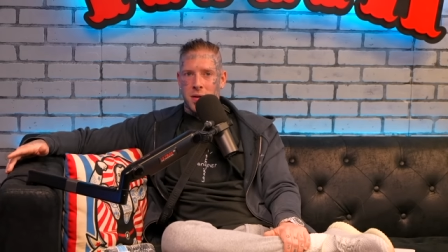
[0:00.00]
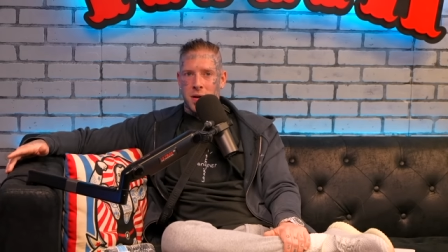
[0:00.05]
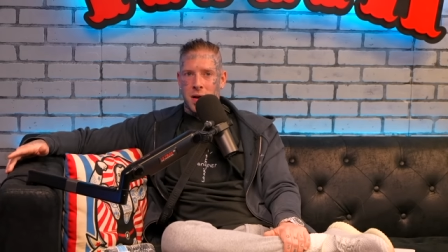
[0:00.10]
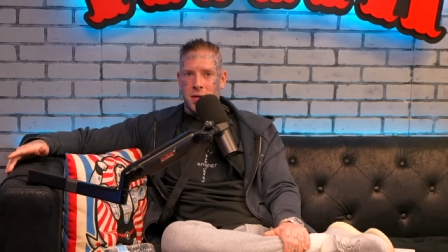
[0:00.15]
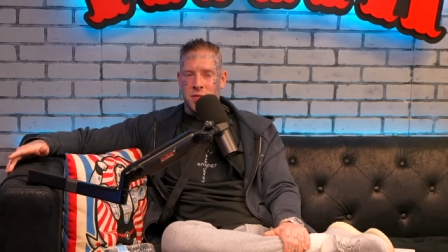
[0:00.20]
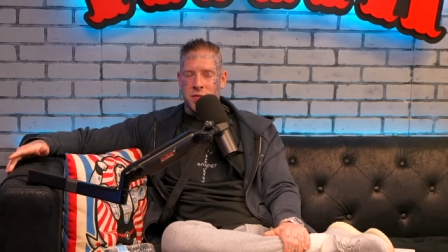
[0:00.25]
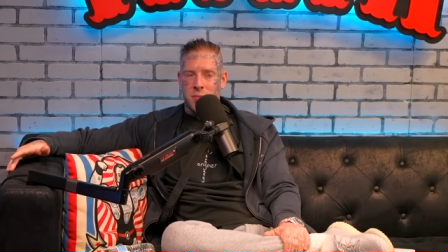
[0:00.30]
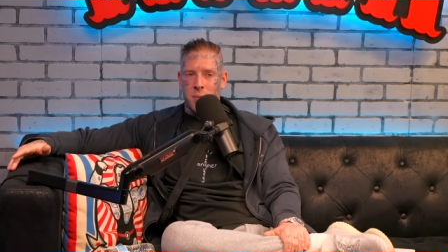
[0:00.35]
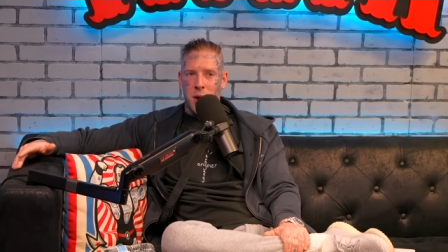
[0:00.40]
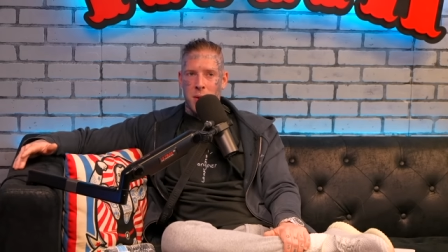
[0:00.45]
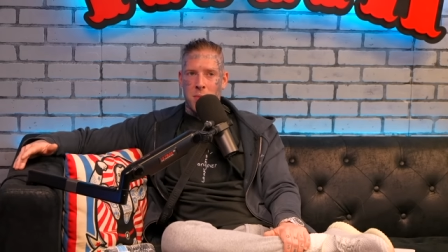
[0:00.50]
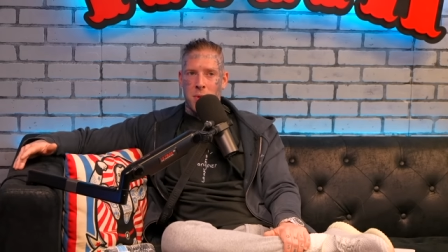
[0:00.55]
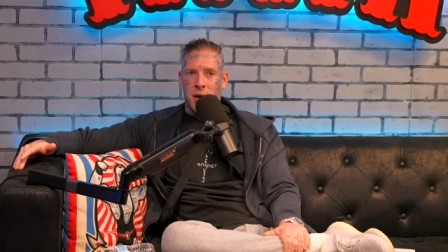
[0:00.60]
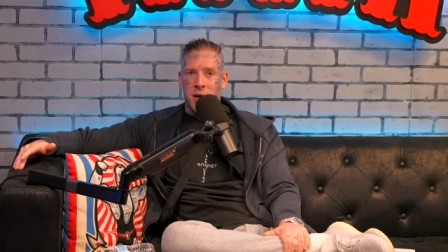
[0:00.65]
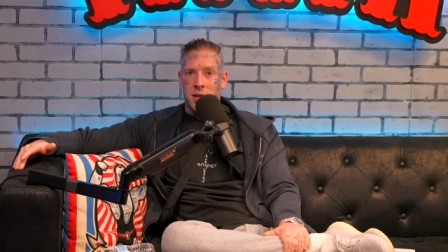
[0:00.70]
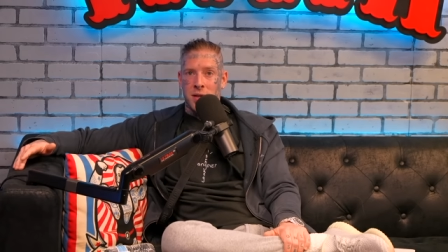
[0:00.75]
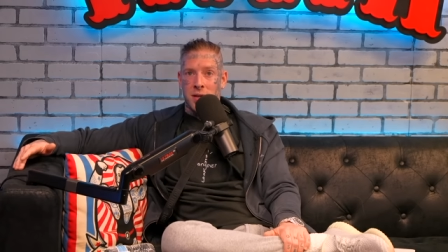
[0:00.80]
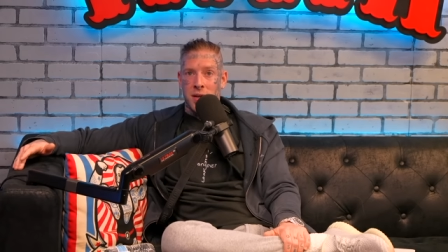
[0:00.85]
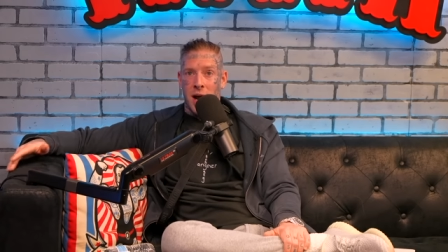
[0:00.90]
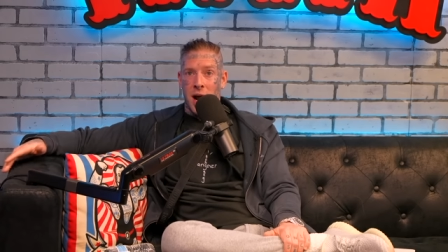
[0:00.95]
I've spent
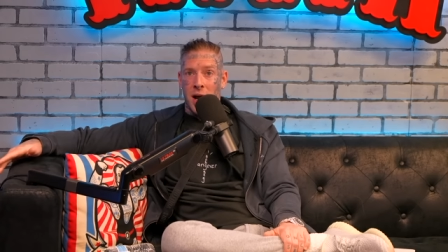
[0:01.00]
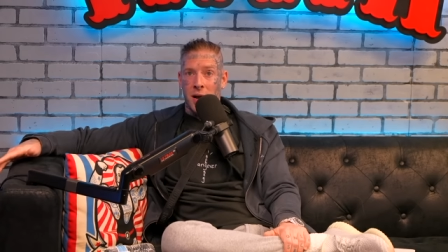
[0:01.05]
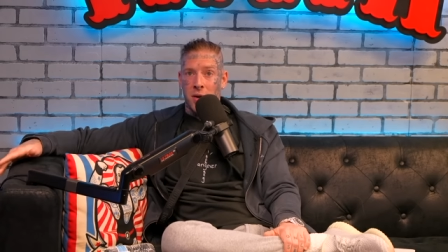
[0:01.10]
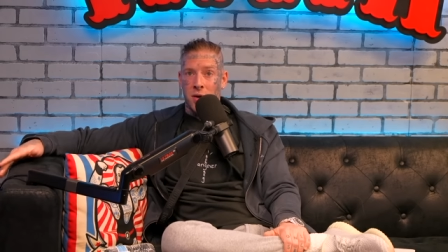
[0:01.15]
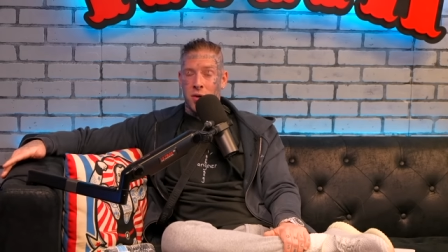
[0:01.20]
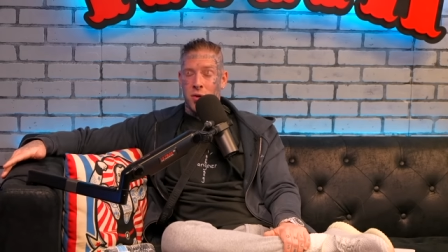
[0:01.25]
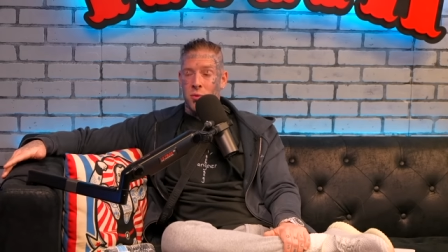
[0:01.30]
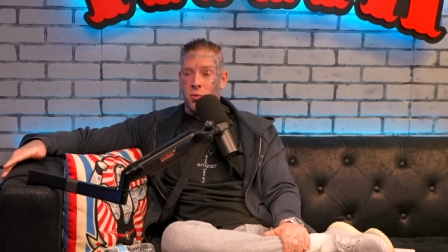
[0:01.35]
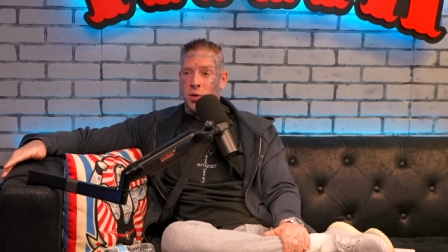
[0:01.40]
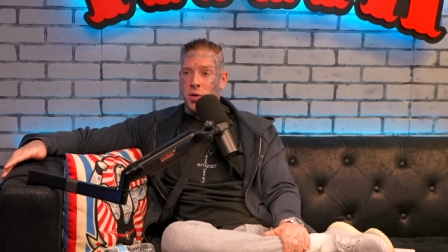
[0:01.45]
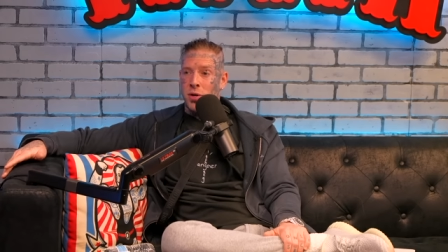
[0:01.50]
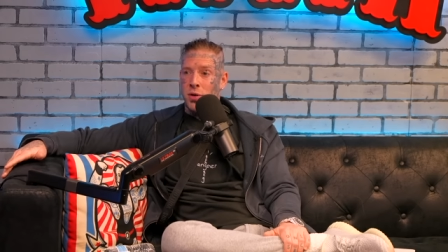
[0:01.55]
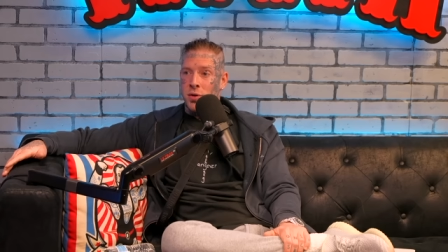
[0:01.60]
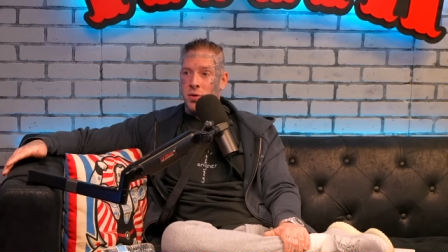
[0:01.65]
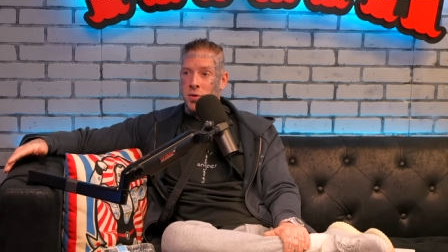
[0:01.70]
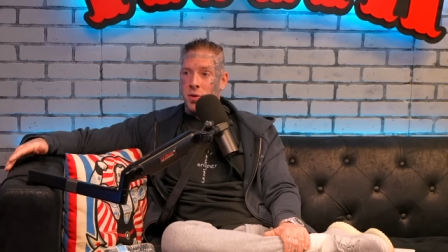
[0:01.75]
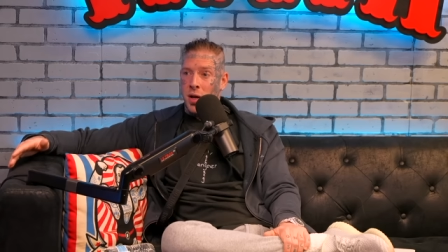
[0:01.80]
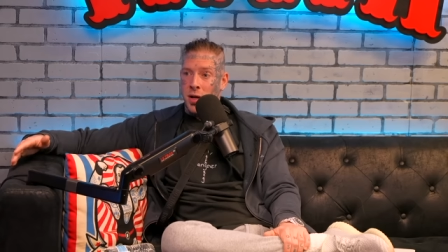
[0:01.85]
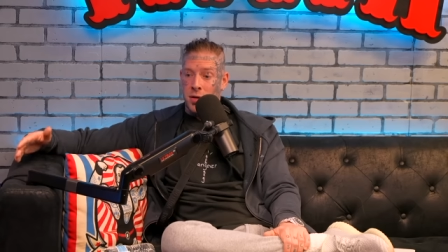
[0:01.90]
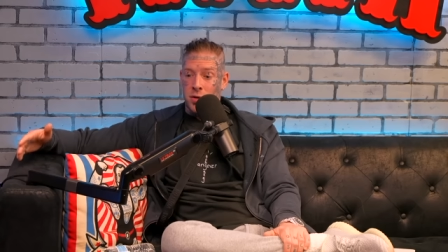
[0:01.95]
my entire career
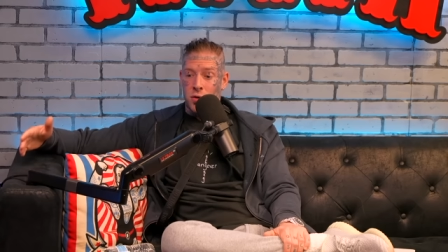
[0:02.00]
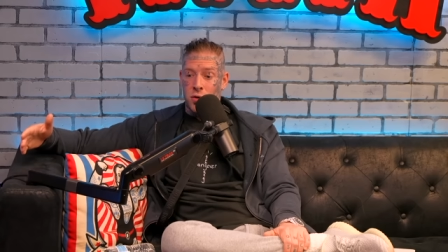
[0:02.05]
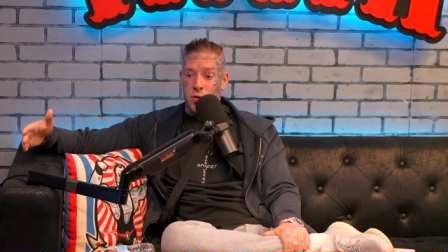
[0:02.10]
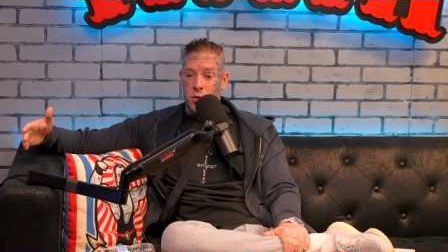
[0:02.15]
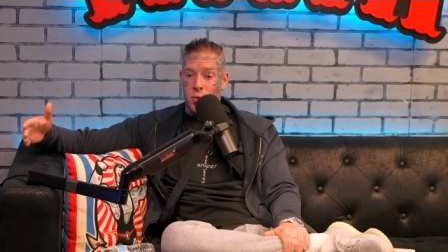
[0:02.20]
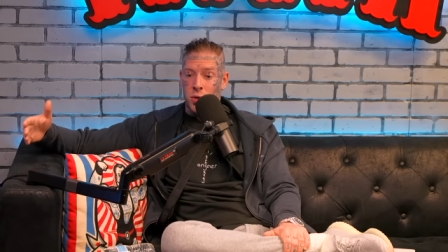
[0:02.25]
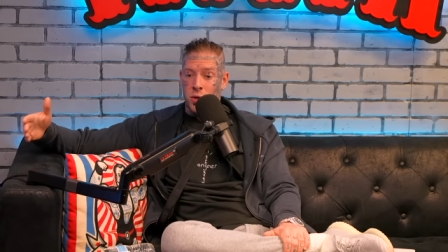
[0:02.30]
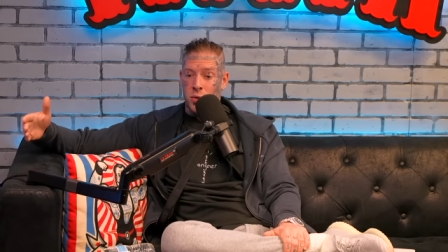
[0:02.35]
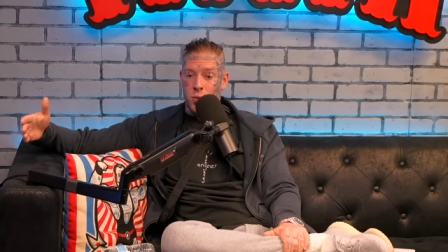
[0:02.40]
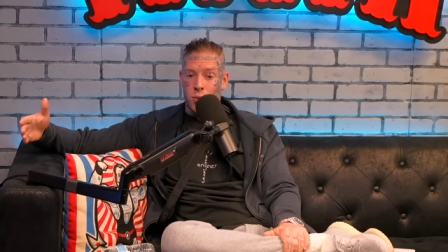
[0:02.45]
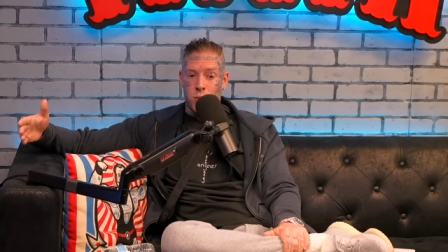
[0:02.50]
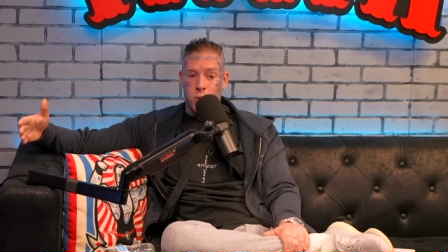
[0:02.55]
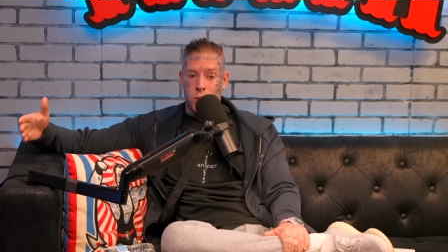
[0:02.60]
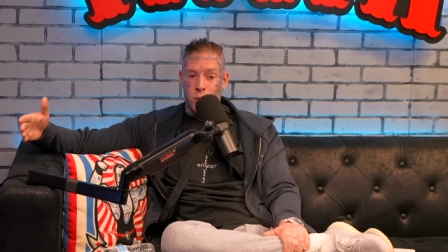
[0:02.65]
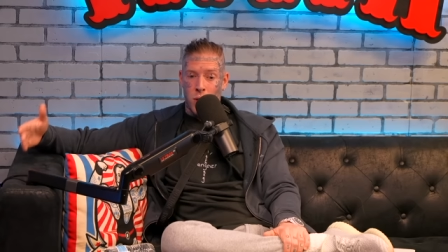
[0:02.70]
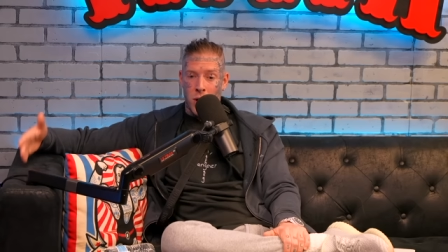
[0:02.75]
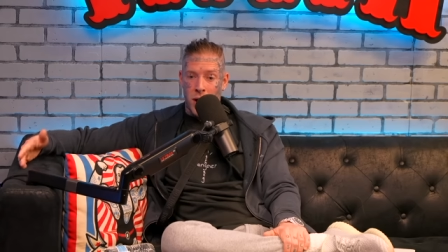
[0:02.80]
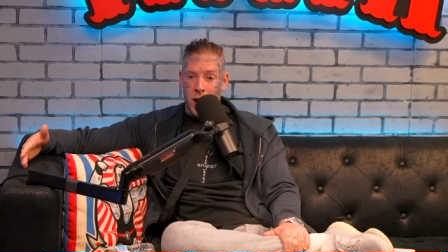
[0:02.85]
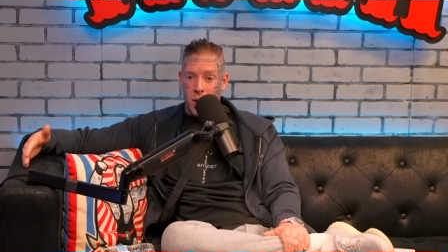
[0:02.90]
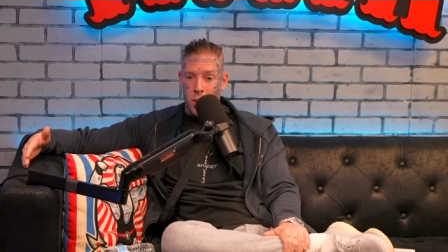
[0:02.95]
like doing
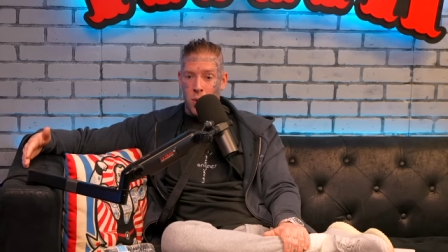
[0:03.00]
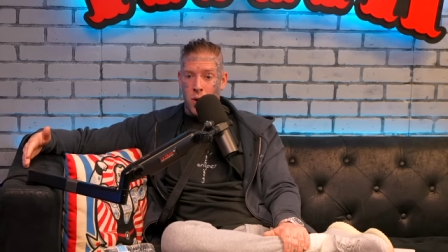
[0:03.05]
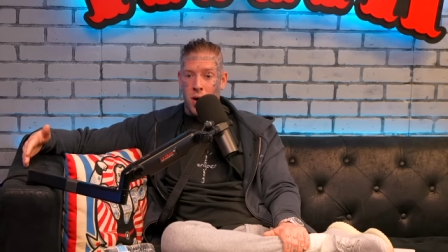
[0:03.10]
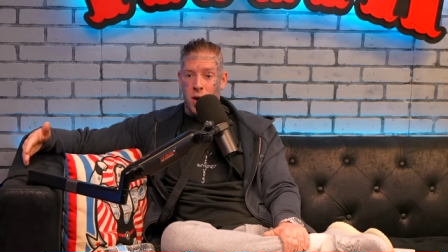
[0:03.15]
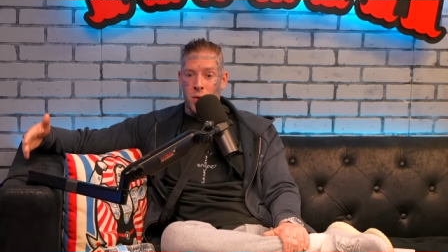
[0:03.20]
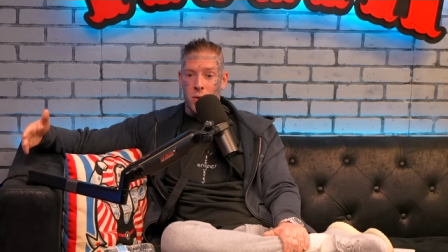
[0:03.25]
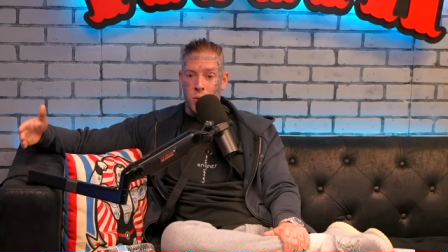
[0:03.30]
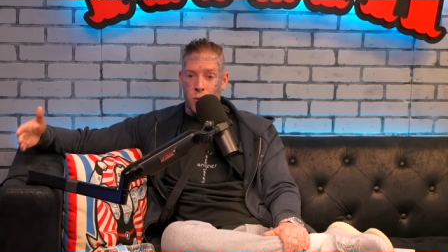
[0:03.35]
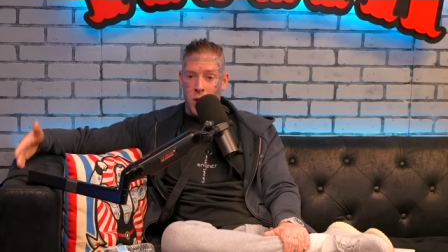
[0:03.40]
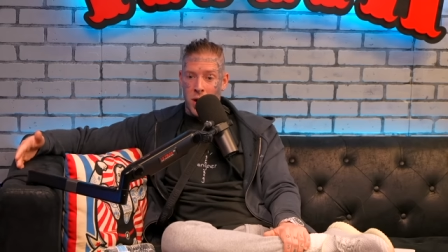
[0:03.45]
what I want,